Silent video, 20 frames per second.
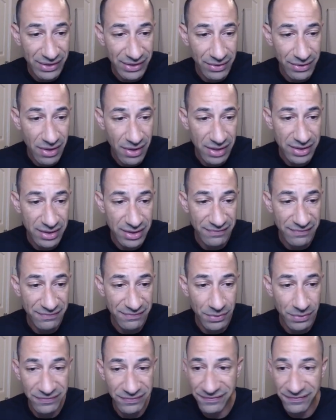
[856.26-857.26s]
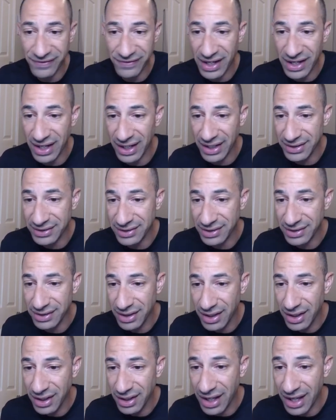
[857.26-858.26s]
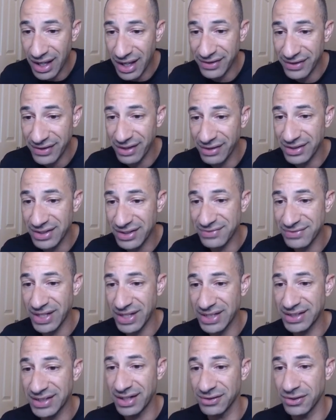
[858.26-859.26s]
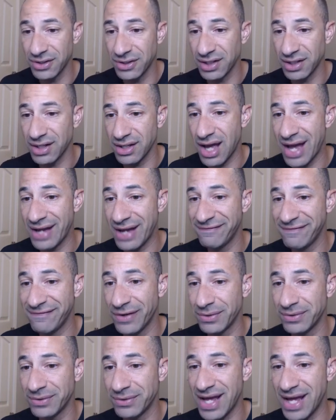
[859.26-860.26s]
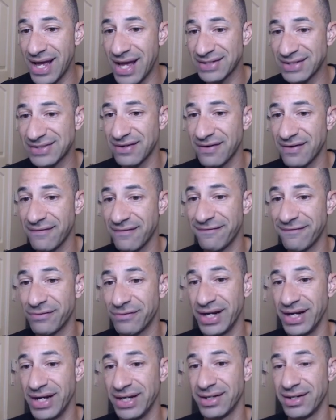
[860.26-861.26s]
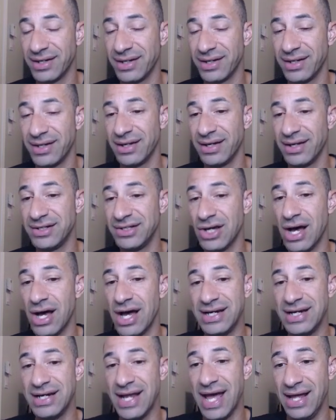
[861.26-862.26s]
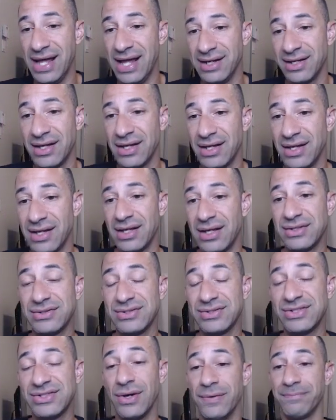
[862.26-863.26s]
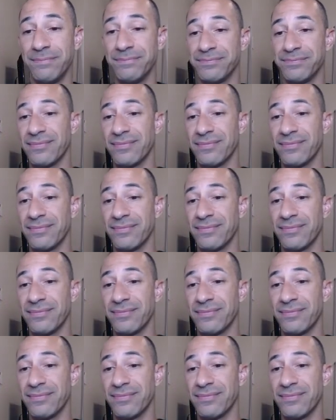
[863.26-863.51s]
hard enough, we'll find, there it is right there. Look, iPhoneXFree.net. So